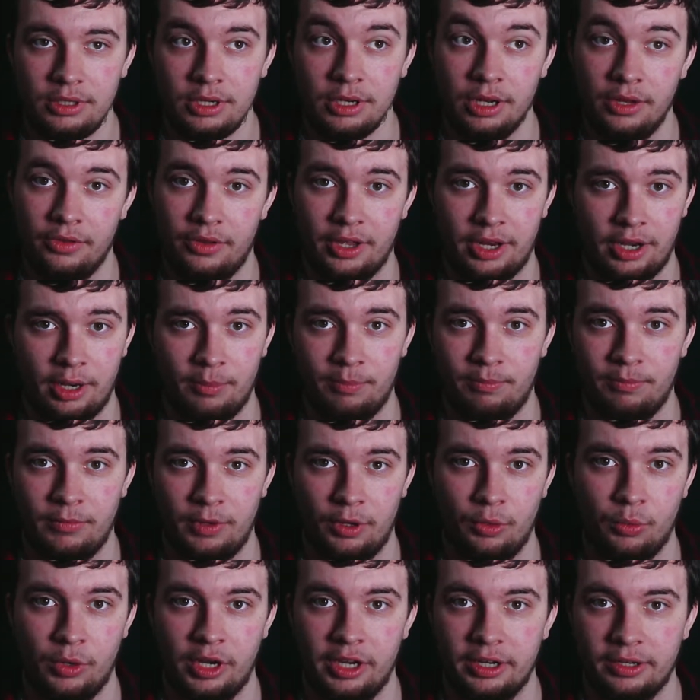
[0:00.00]
and then I'm
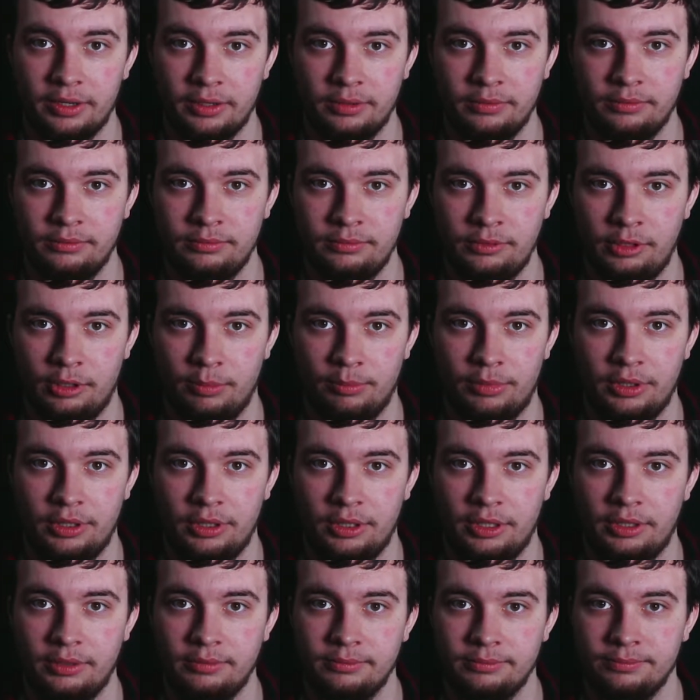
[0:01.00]
awake
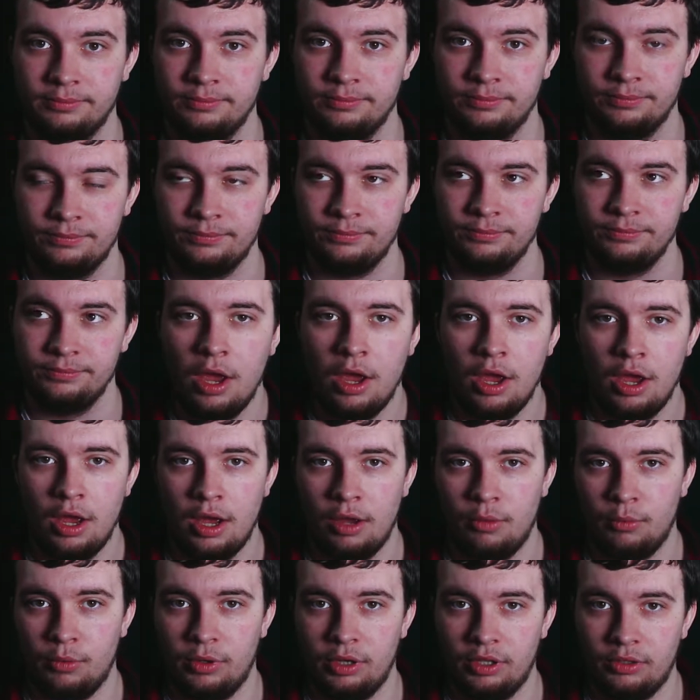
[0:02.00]
completely.
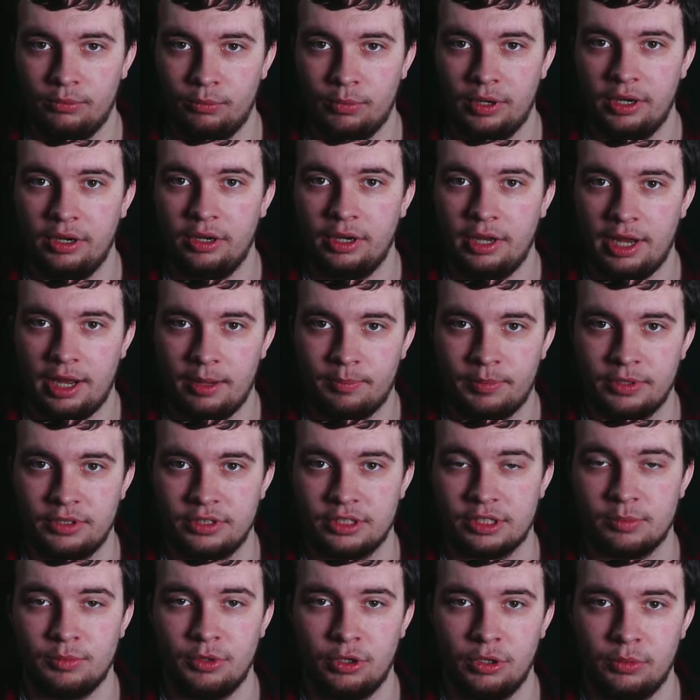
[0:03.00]
Well, when it
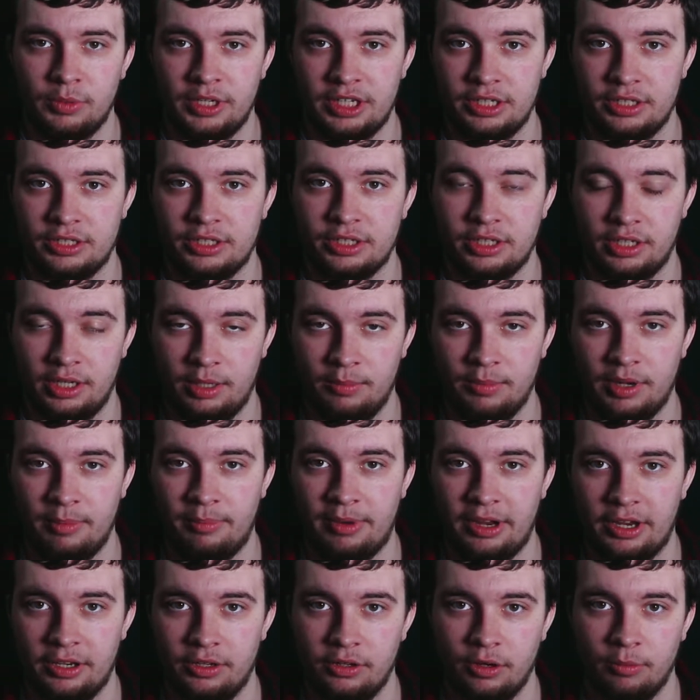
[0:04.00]
happens, I'm always in my
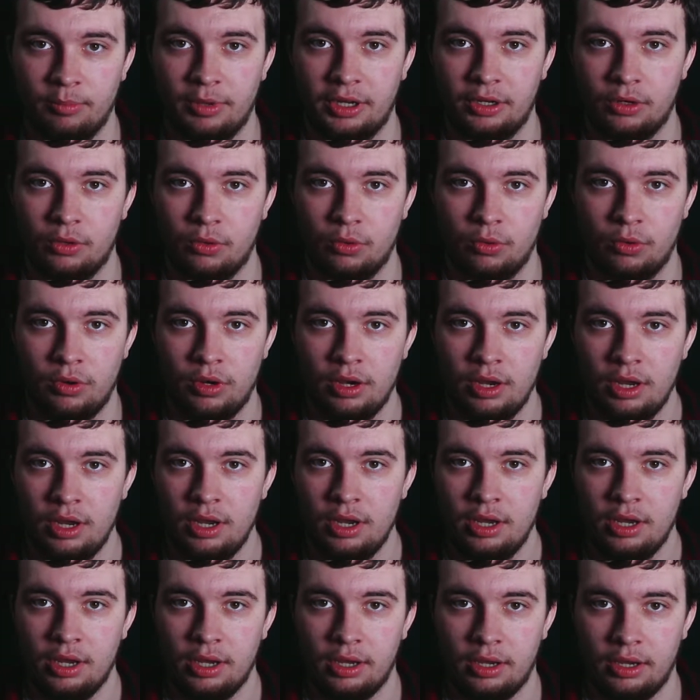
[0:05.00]
bed on my own.
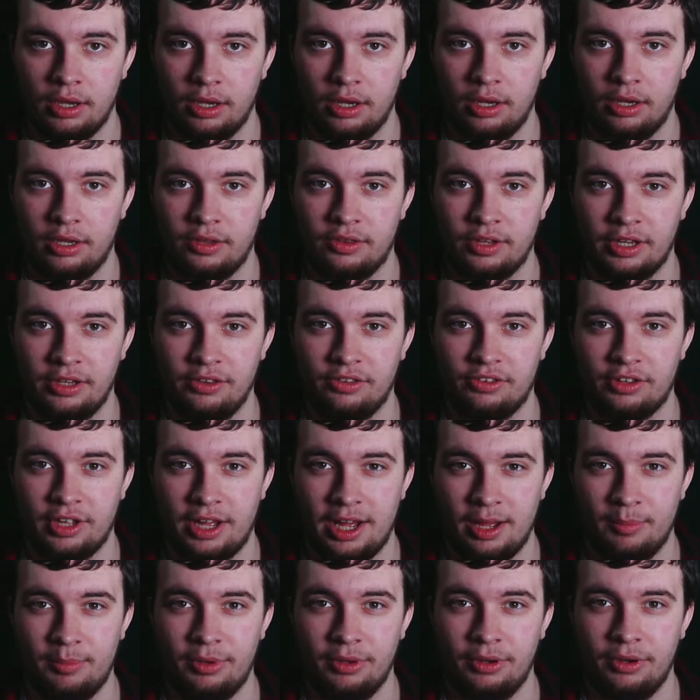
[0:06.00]
It tends to
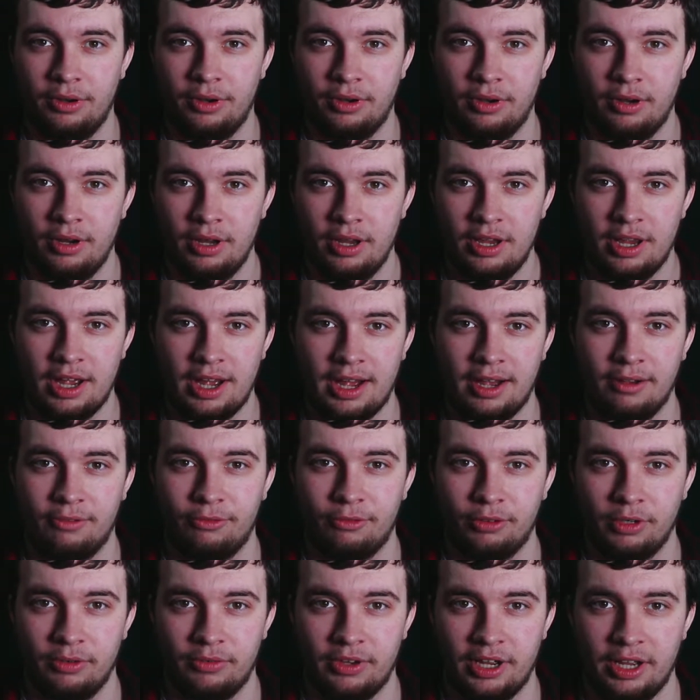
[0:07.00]
happen
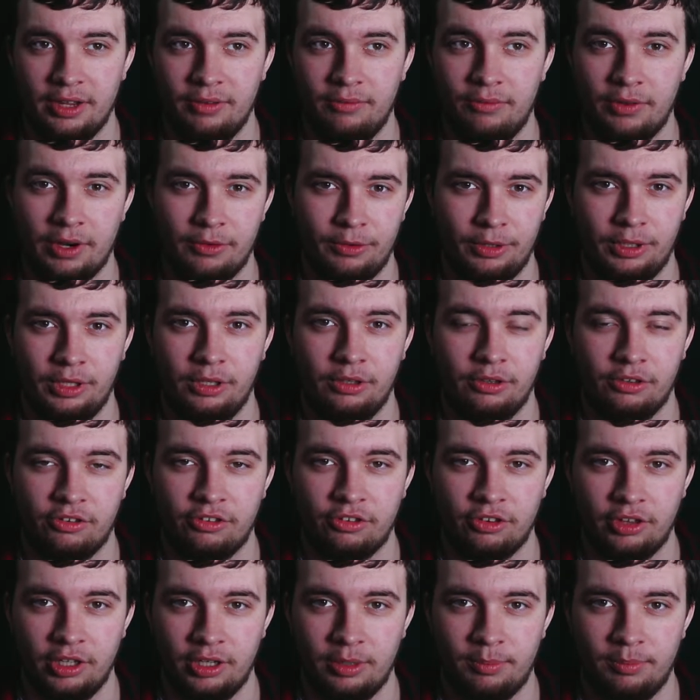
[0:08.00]
after I've had very little
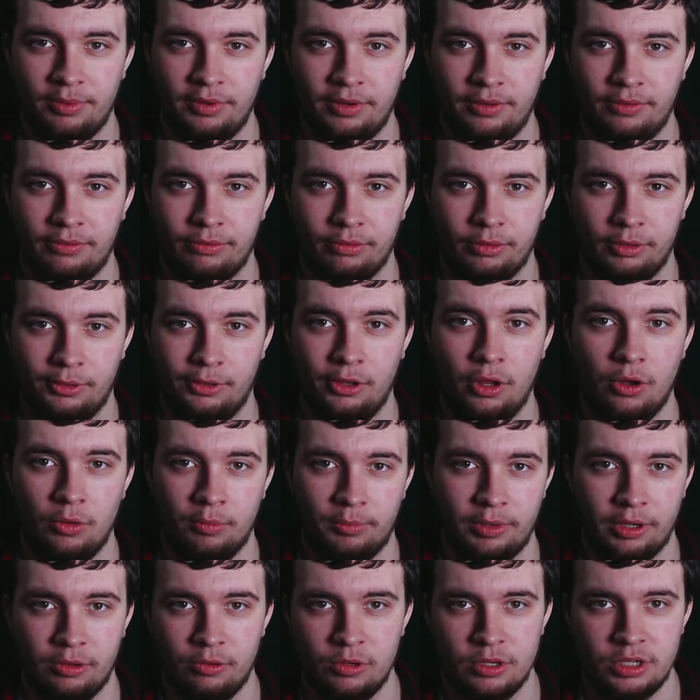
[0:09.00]
sleep for a long
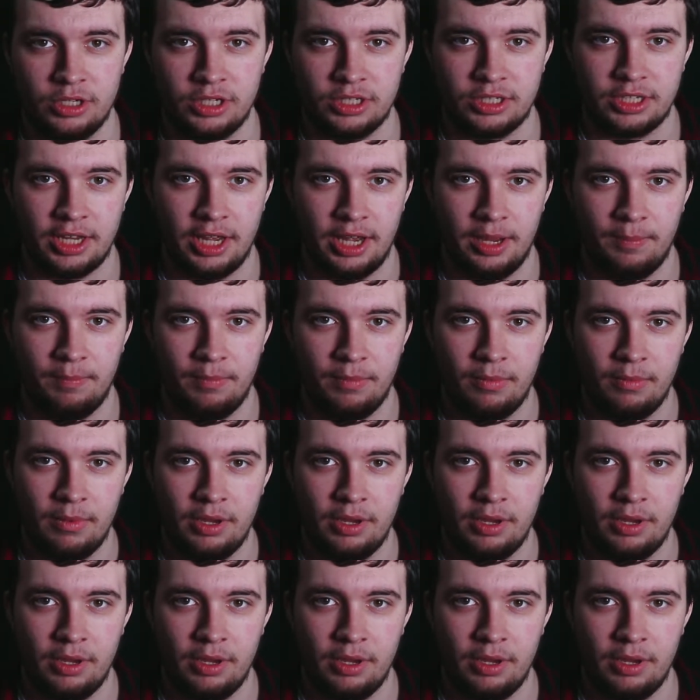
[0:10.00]
period of time.